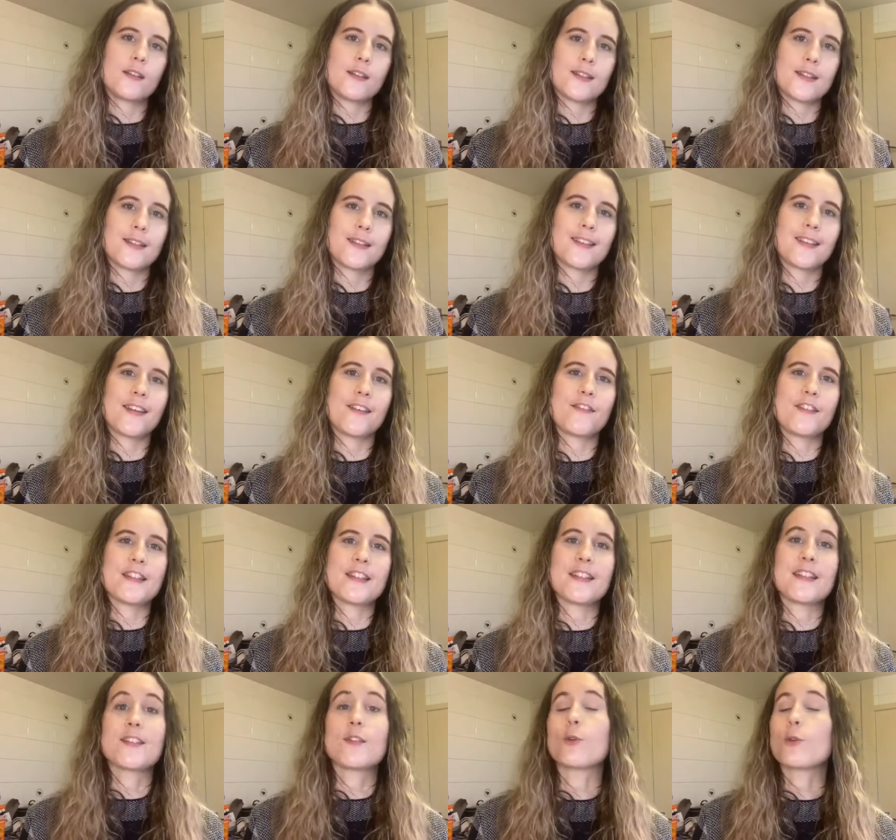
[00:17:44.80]
if it's a
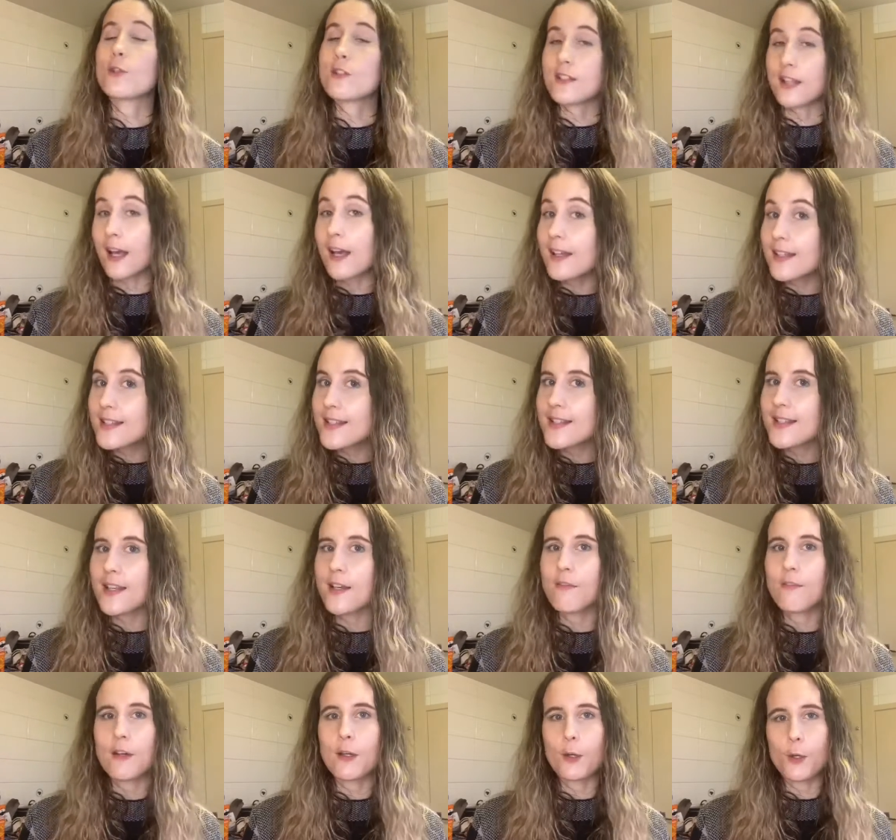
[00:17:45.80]
success, if
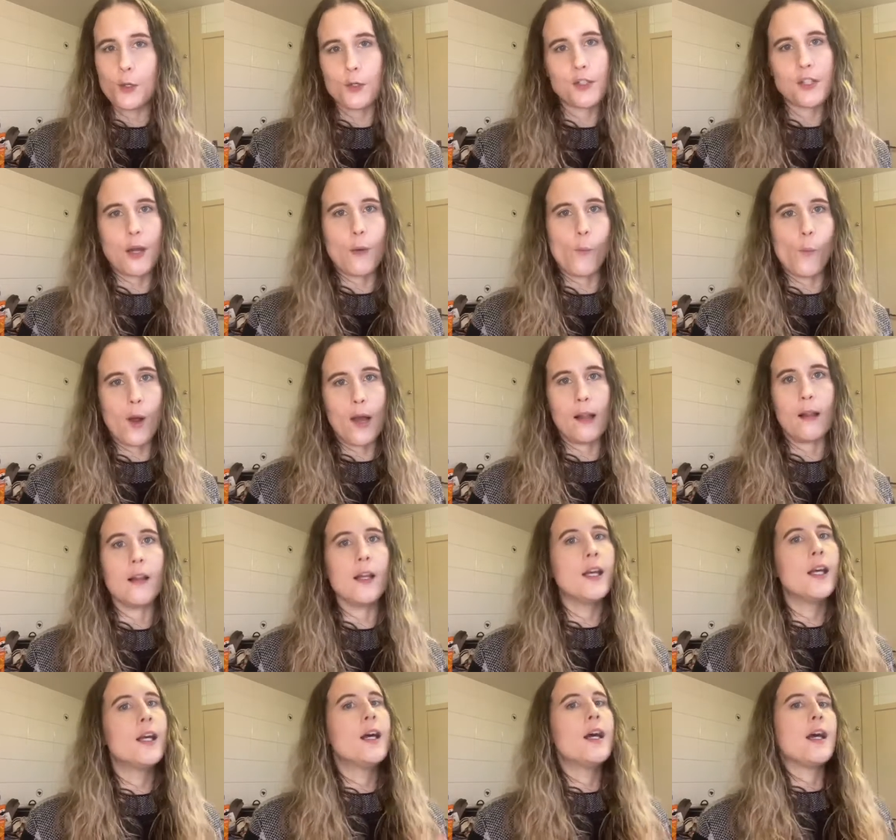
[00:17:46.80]
it goes down well,
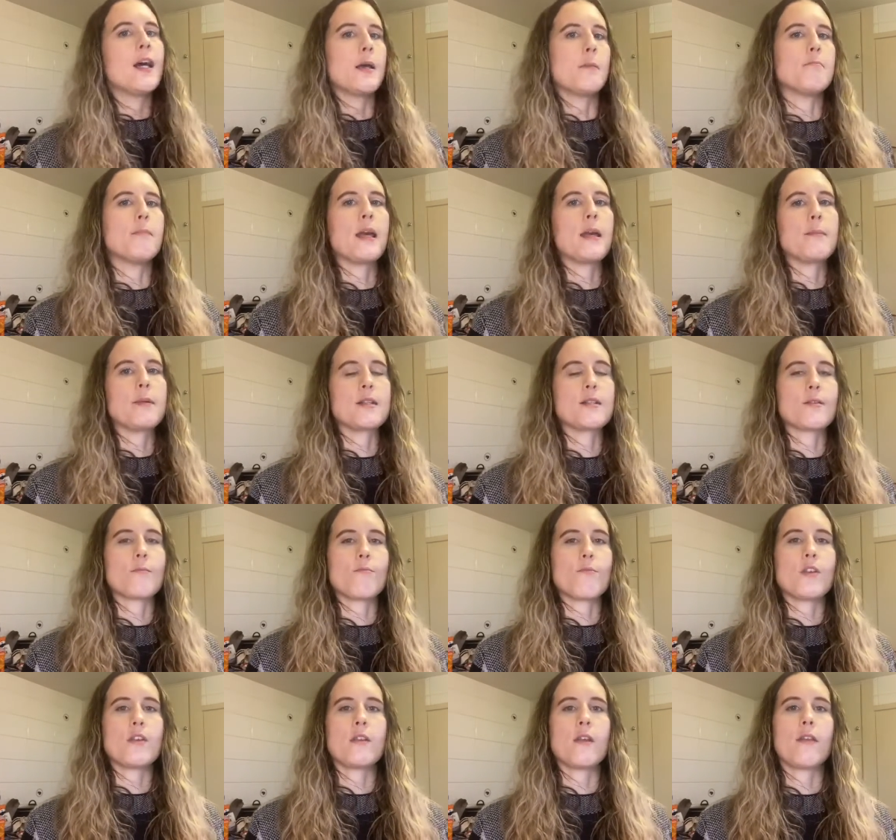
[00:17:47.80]
it may be
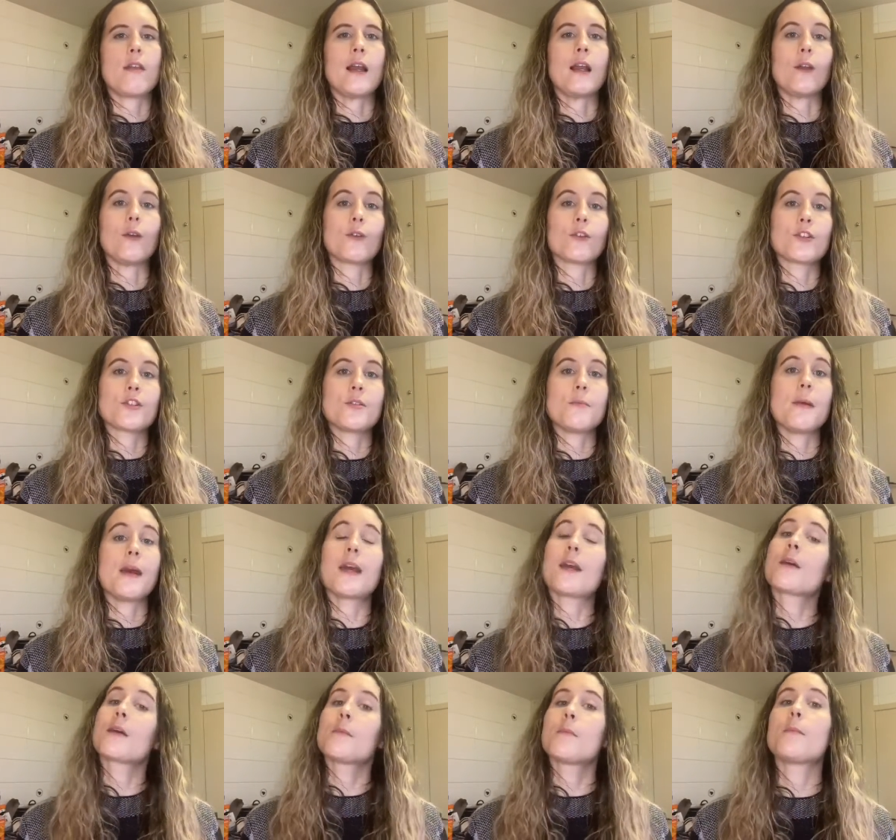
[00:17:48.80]
something that they look to
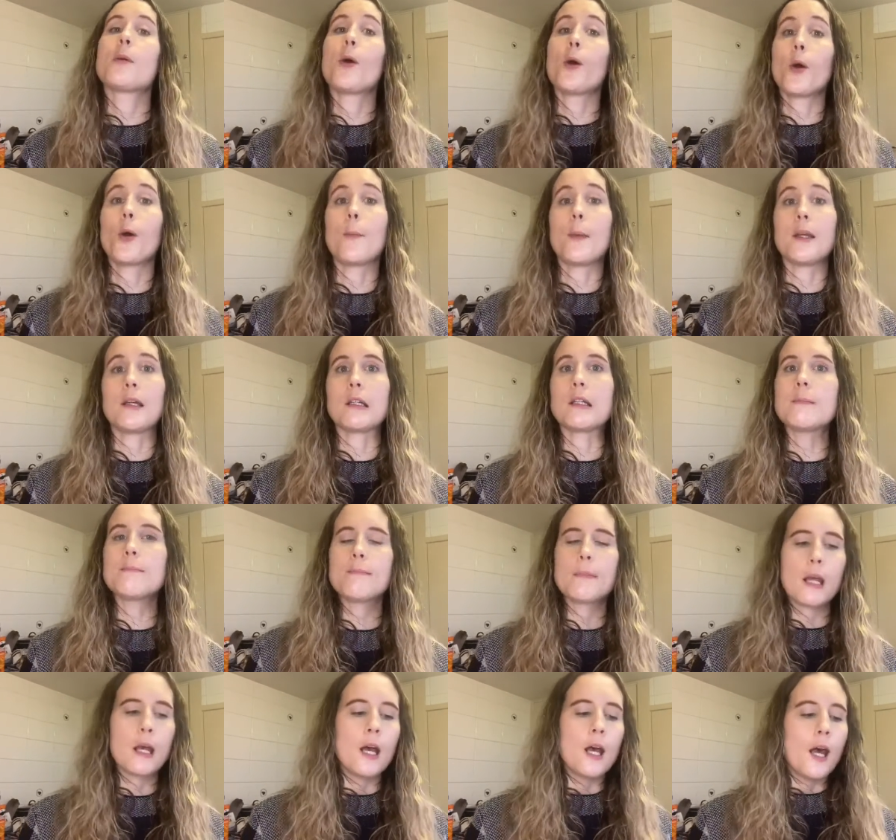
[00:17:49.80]
make permanent.
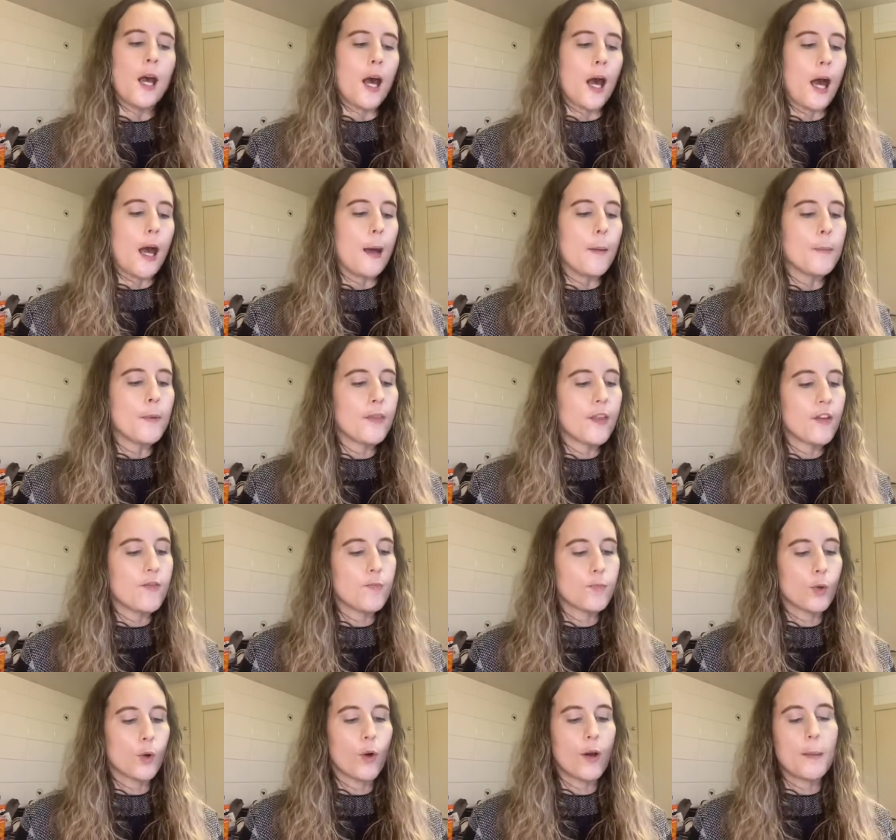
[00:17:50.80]
But they've
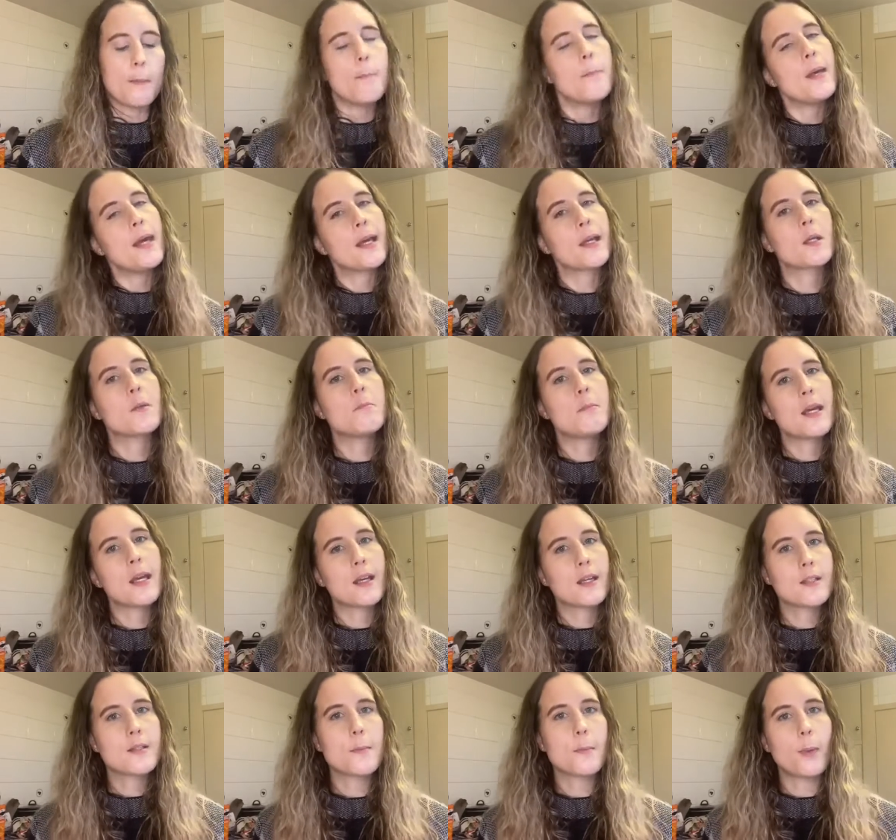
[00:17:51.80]
brought in pick and
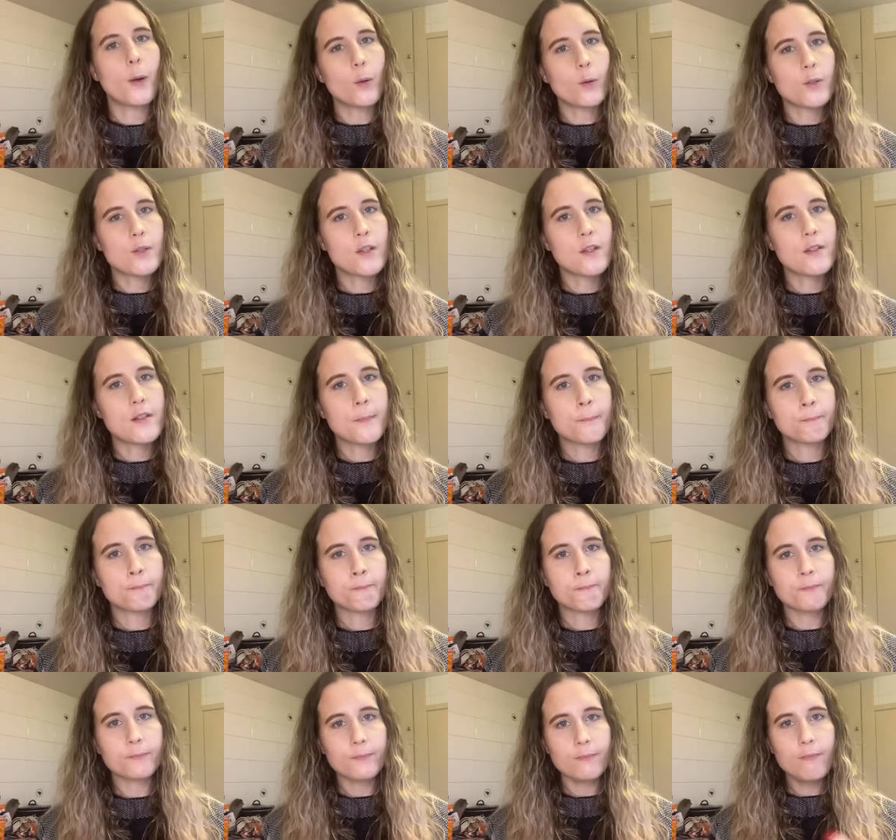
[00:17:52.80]
mix boxes.
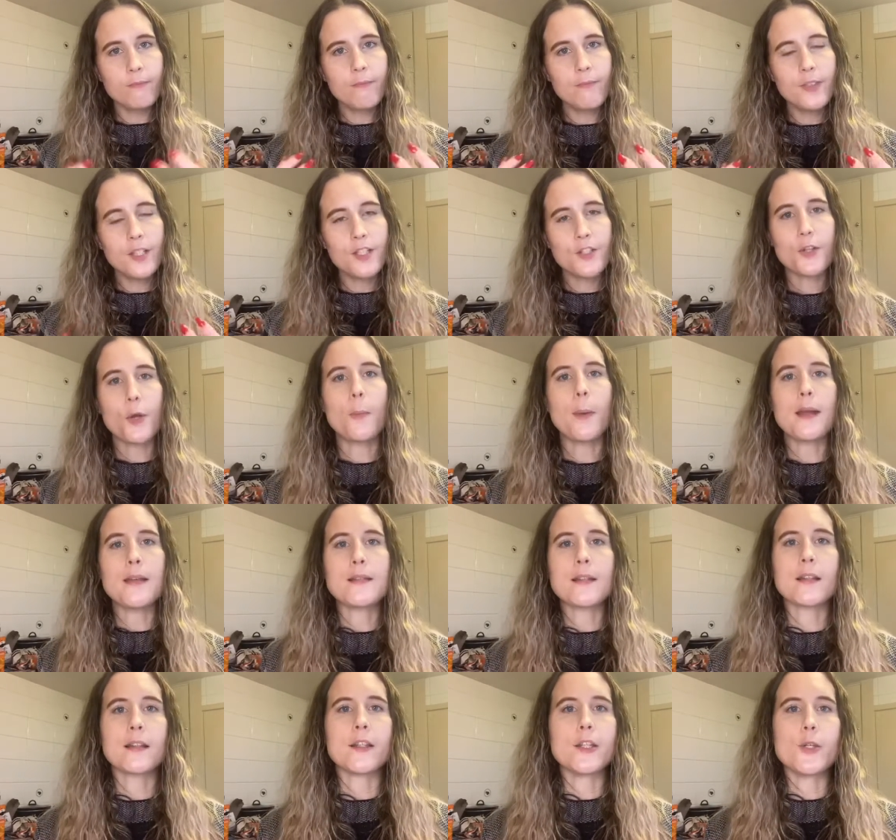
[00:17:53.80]
So
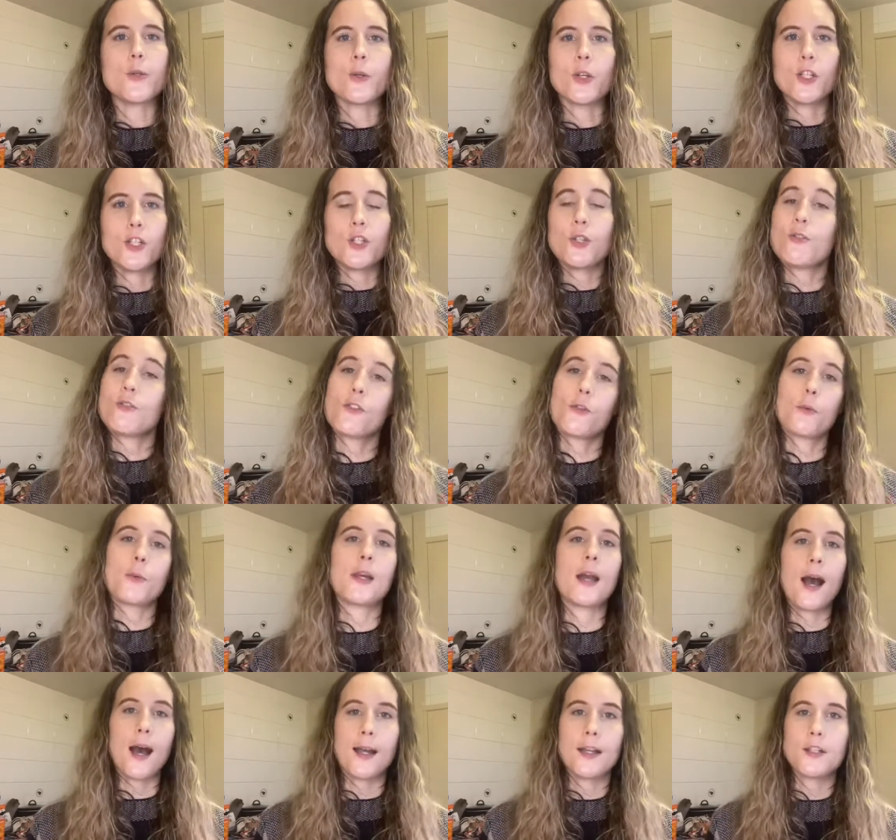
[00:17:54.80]
basically you can choose 3
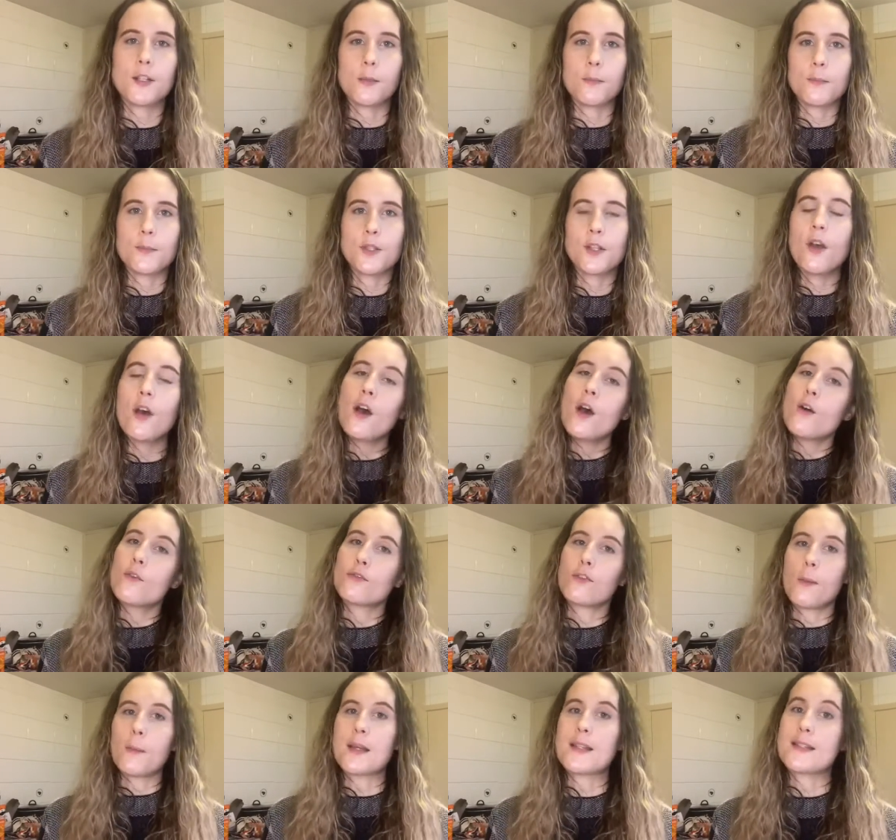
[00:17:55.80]
items from
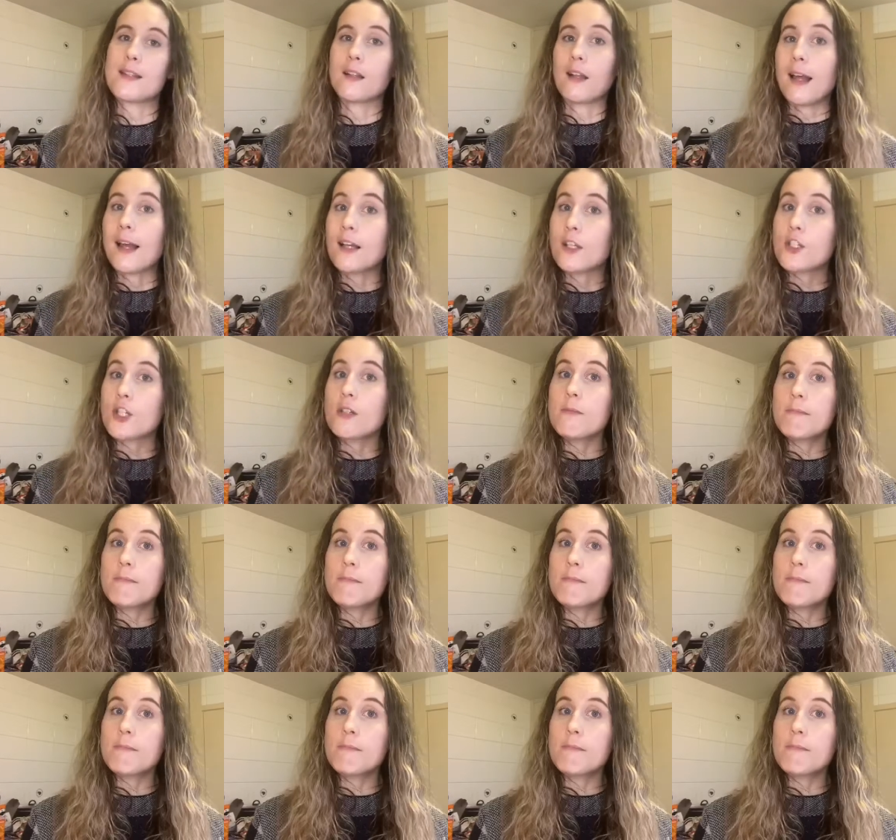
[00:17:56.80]
a selection